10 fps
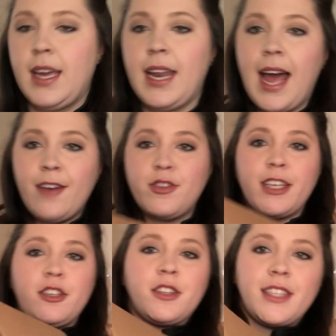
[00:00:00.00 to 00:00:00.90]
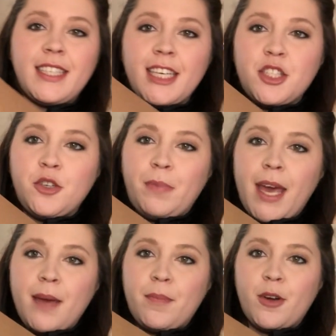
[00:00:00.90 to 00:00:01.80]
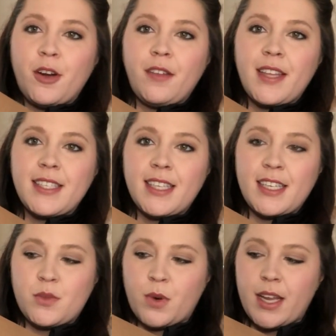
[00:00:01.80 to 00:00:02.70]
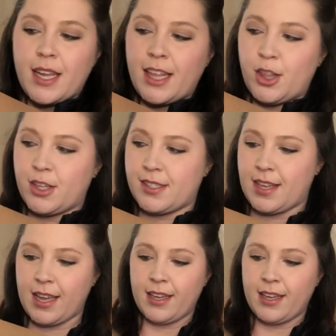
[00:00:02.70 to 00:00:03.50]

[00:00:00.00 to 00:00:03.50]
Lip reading: After I took the tissue paper, this is what it looks like.